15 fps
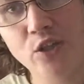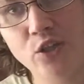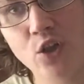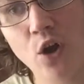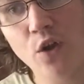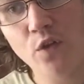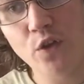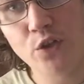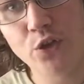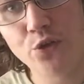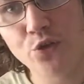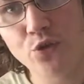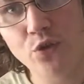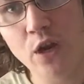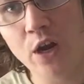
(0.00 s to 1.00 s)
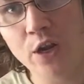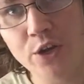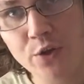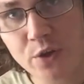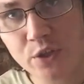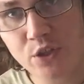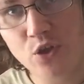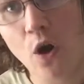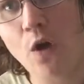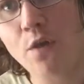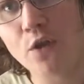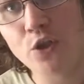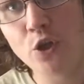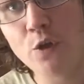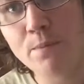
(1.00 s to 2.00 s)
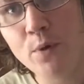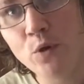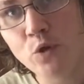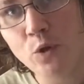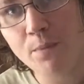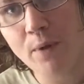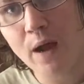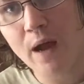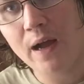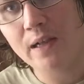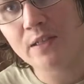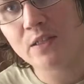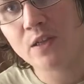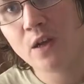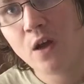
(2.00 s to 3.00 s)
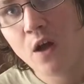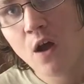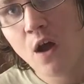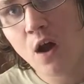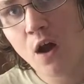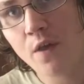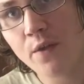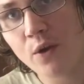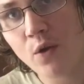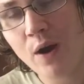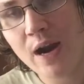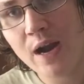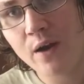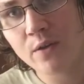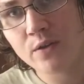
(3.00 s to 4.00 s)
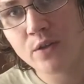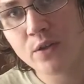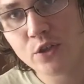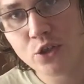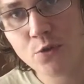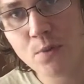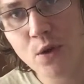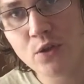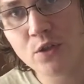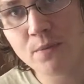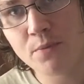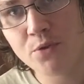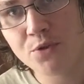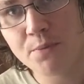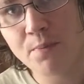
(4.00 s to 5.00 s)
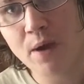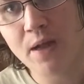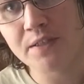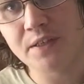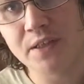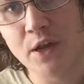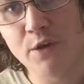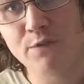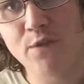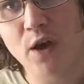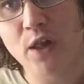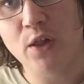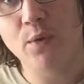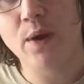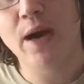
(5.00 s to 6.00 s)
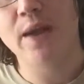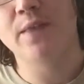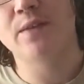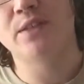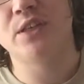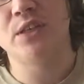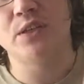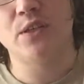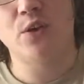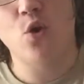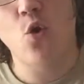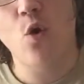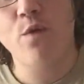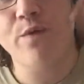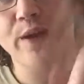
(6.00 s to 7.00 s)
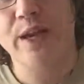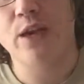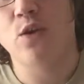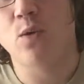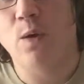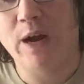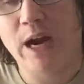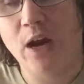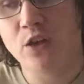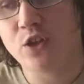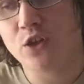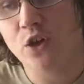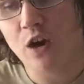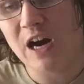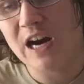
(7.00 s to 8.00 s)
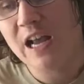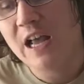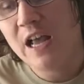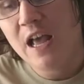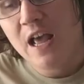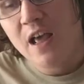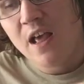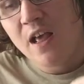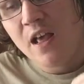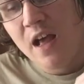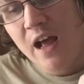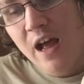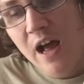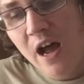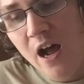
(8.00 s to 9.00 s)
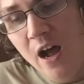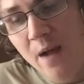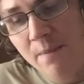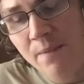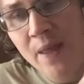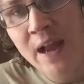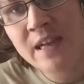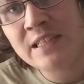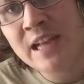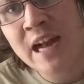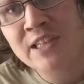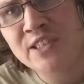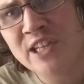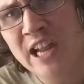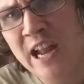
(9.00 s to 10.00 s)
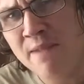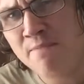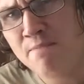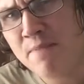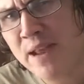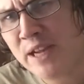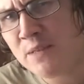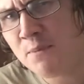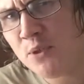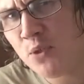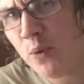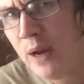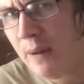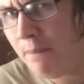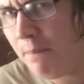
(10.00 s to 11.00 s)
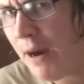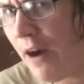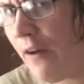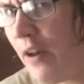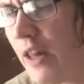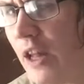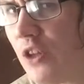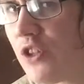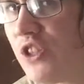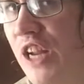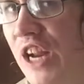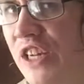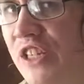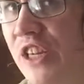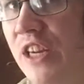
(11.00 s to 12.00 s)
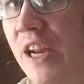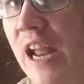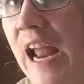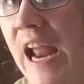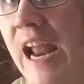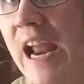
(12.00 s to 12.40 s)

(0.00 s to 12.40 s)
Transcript: start the 2 booster pods on the ground, the 2 motors in the booster pods, and they'll fall away, and the core vehicle will air start. That is actually a mix between parallel staging